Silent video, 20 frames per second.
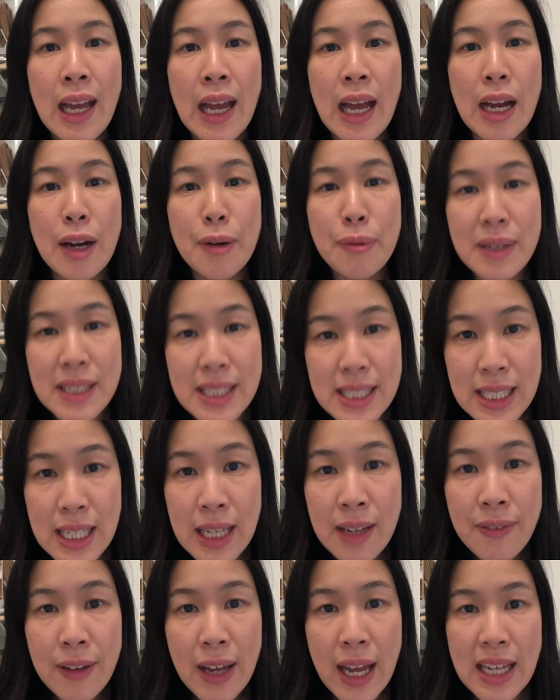A
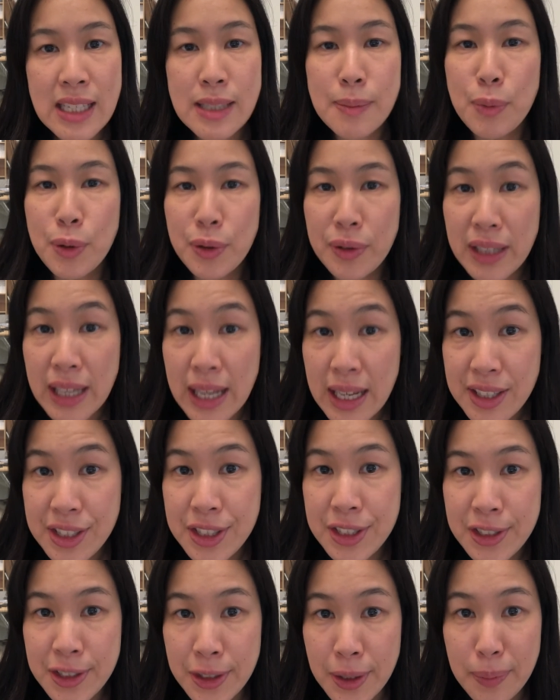receiver has a more niche
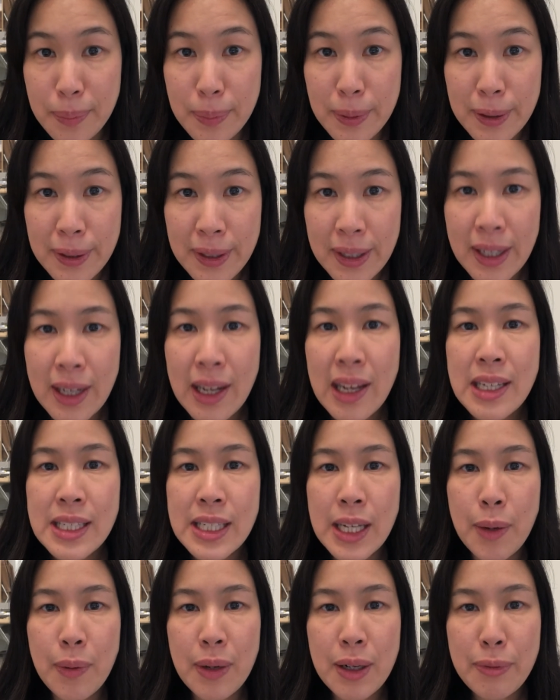job.
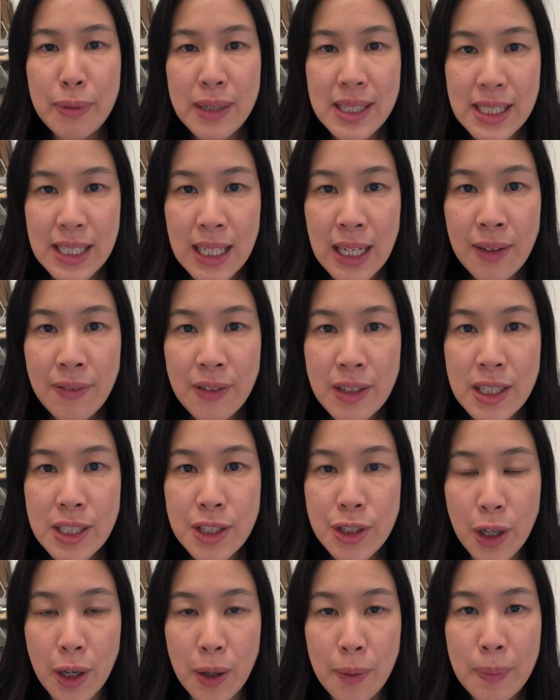So a receiver's
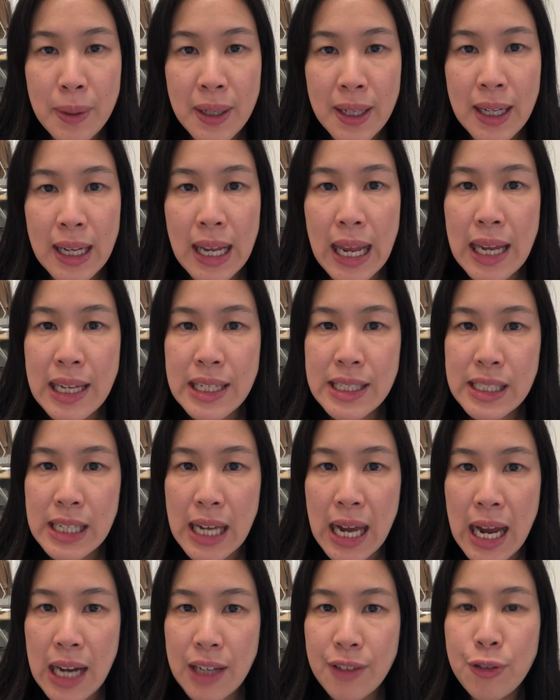job is to
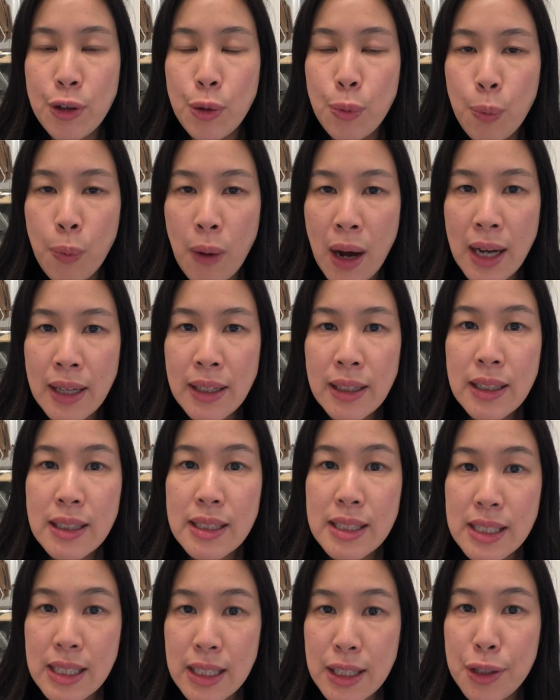act for one
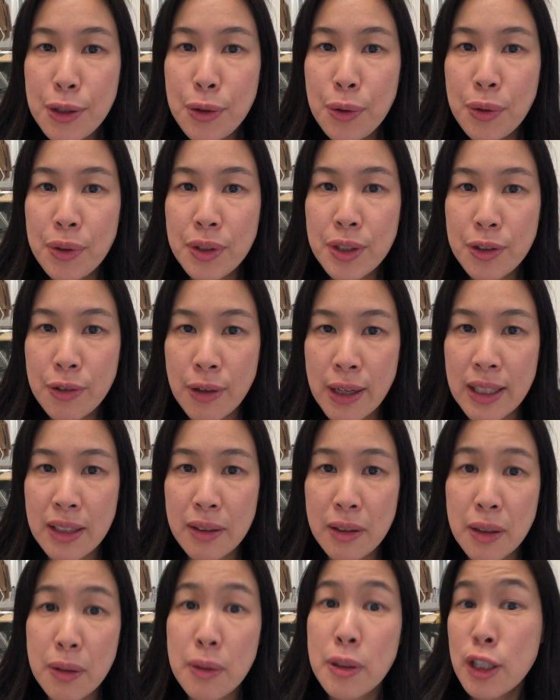secured creditor.
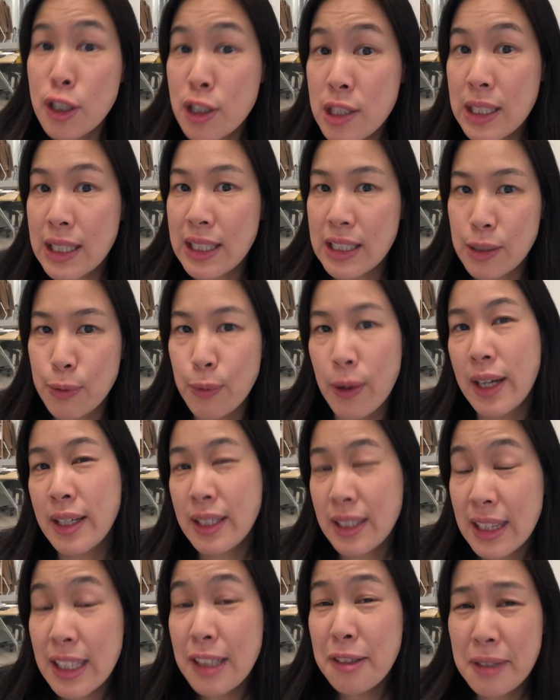Usually it's one. In
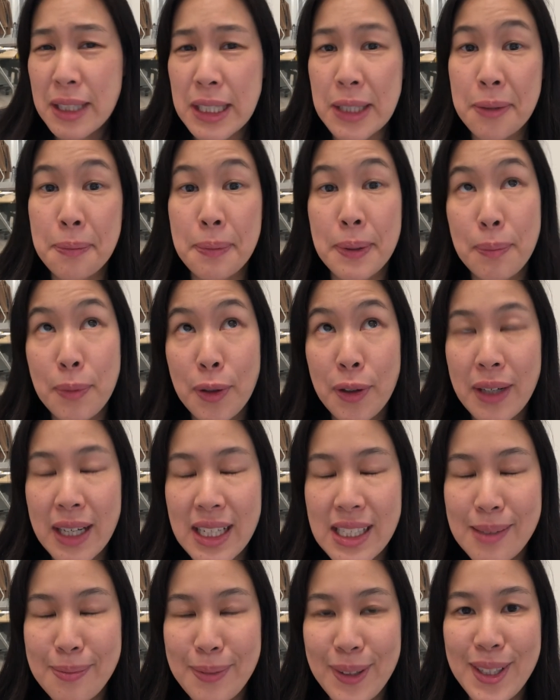theory it could be more, I
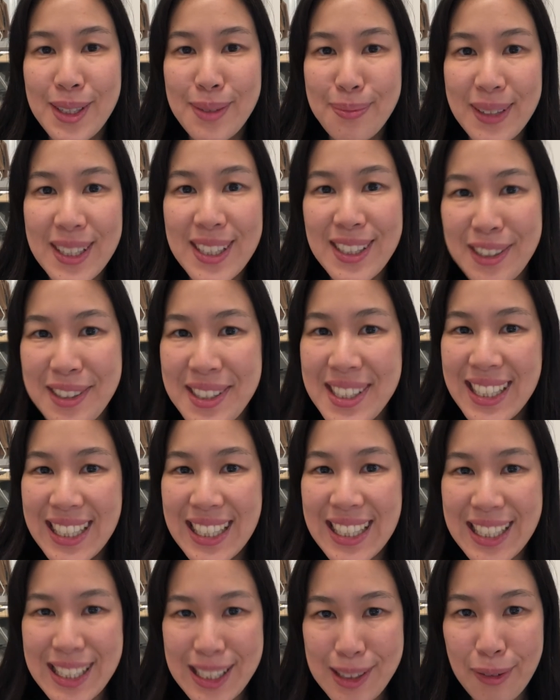suppose, but usually
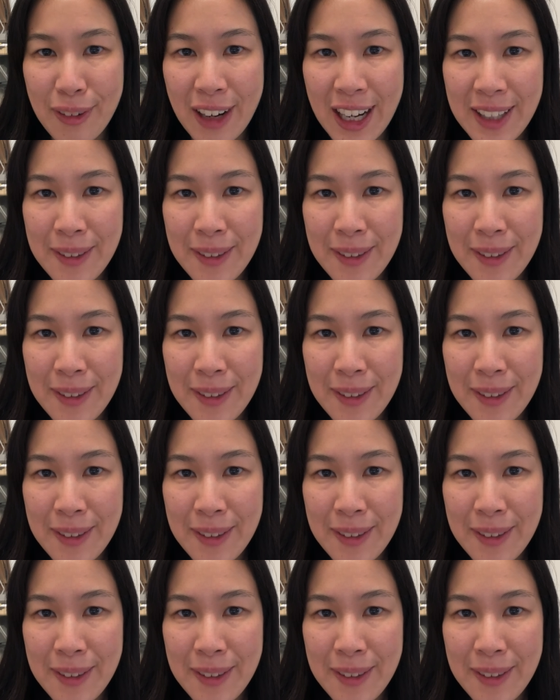it's one.